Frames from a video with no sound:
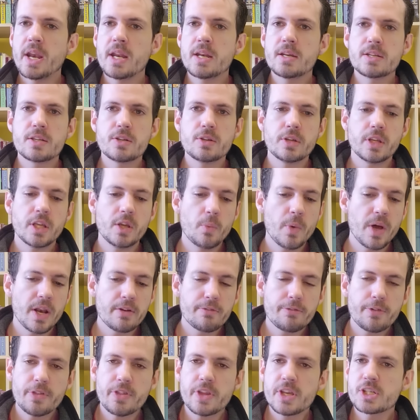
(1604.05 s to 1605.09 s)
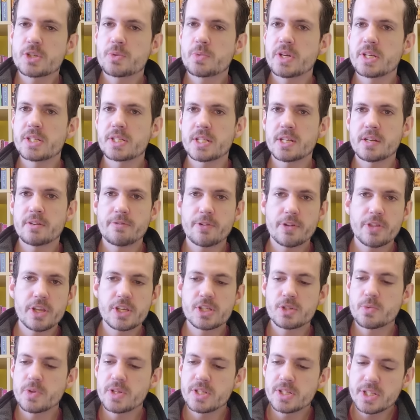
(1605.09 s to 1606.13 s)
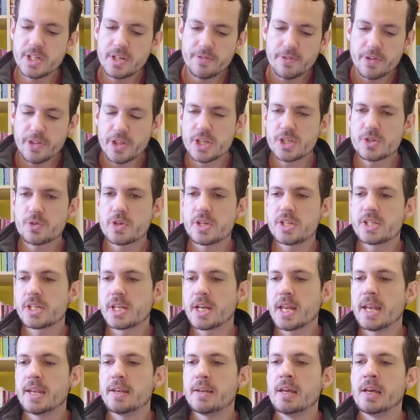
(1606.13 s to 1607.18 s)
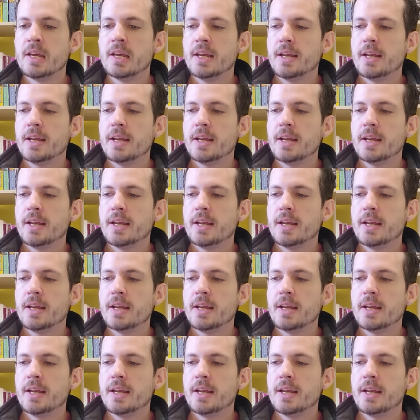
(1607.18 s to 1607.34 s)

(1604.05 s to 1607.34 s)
in for this reason and for this reason and for this reason, and